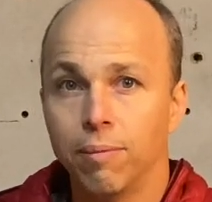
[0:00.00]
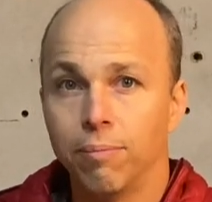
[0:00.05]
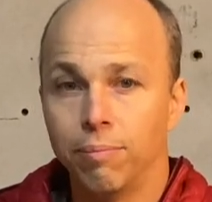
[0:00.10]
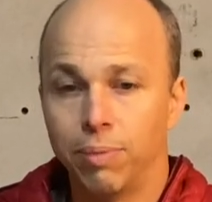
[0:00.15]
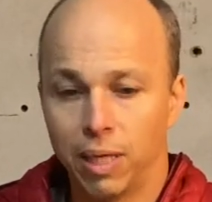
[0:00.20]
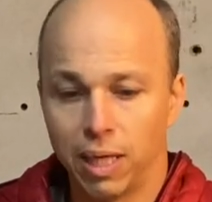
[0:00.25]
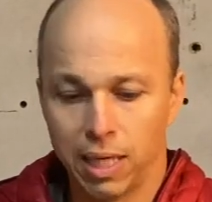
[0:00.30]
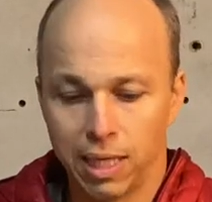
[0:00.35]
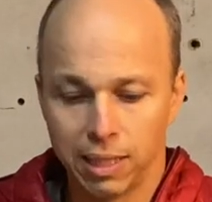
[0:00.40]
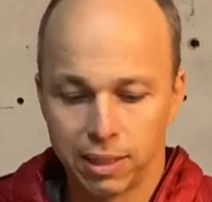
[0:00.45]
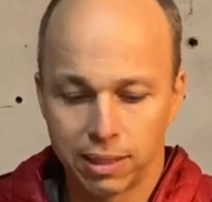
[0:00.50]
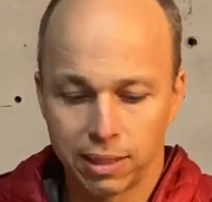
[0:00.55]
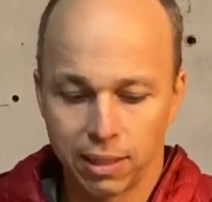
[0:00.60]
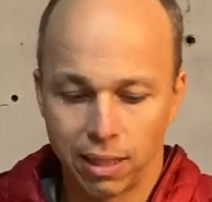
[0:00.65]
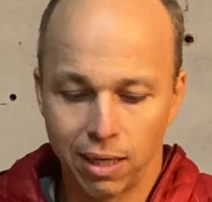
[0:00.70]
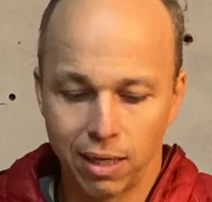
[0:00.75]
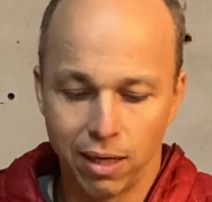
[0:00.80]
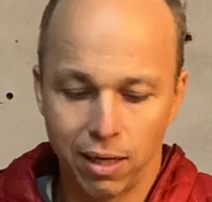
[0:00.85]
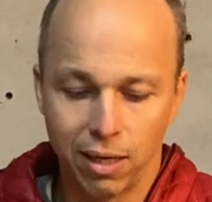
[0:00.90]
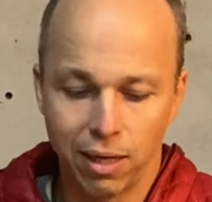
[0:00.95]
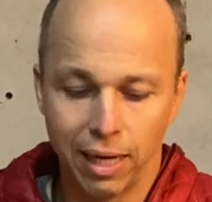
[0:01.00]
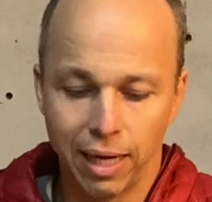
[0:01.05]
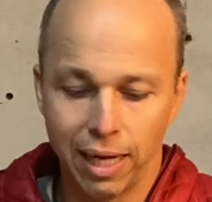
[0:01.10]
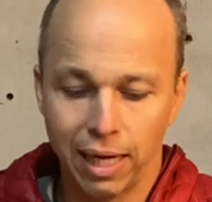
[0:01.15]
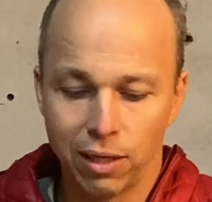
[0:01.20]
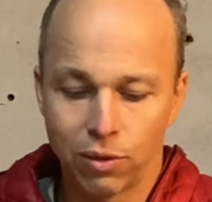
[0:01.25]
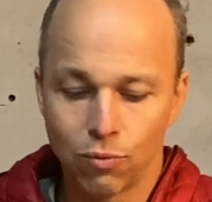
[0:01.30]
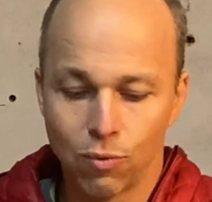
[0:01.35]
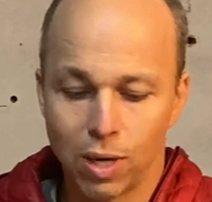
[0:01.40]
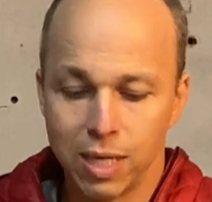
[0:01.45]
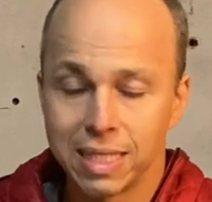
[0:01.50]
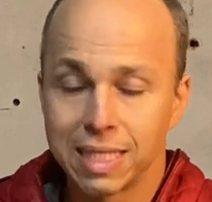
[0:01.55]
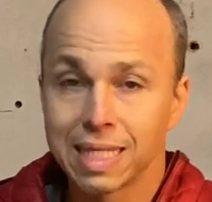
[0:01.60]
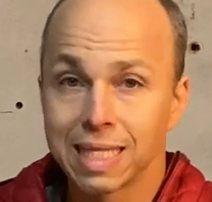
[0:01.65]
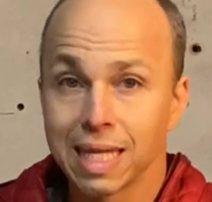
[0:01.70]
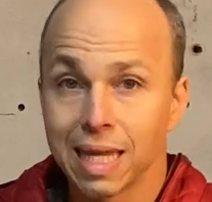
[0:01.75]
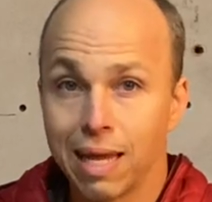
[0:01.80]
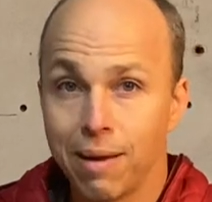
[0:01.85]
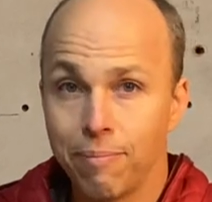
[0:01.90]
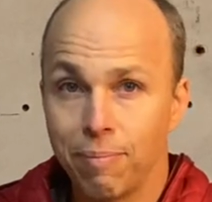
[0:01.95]
but it was
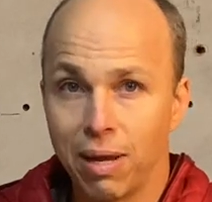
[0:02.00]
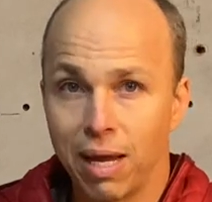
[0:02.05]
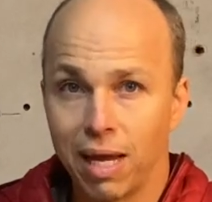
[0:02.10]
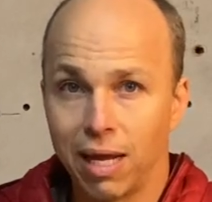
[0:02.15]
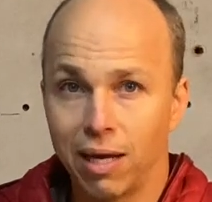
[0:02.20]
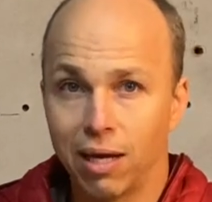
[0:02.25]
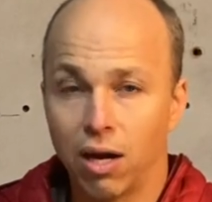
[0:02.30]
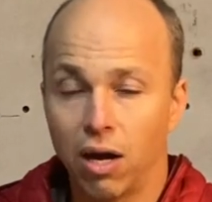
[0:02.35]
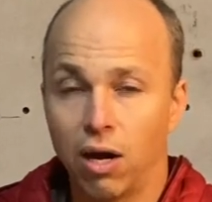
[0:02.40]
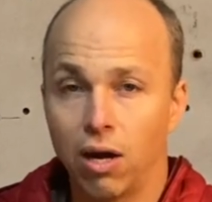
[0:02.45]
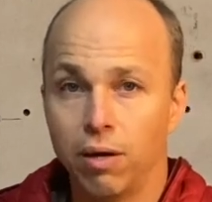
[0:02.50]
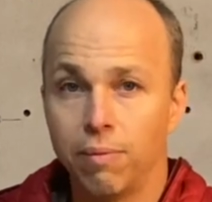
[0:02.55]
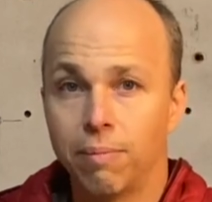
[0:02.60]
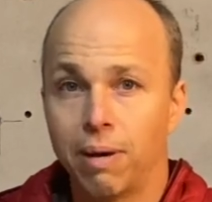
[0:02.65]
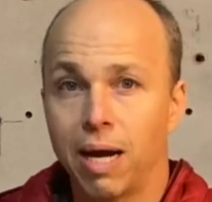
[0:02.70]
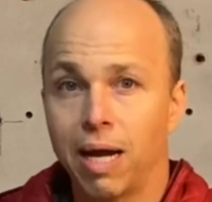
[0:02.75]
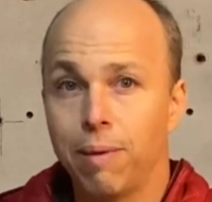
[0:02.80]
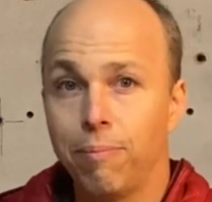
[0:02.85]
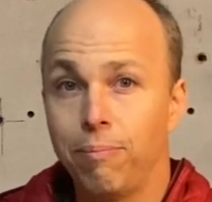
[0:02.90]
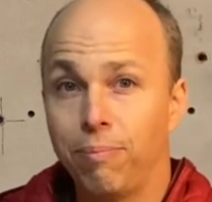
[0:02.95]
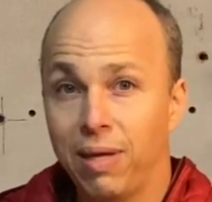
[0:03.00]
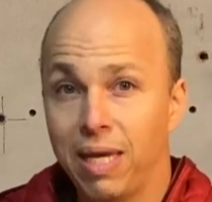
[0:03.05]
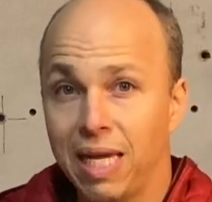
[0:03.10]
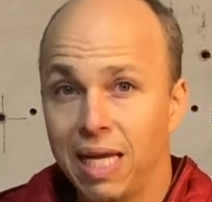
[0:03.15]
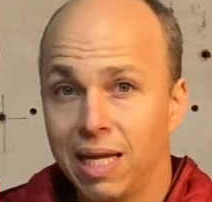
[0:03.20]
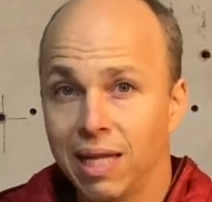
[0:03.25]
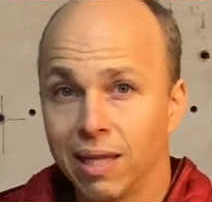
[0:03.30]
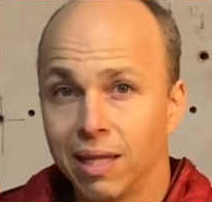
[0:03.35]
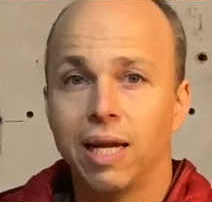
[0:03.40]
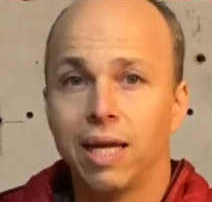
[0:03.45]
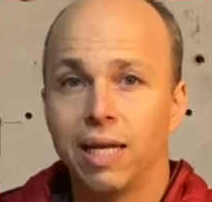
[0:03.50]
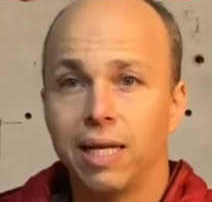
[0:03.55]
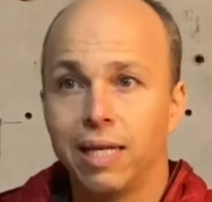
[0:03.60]
slipping on my Beal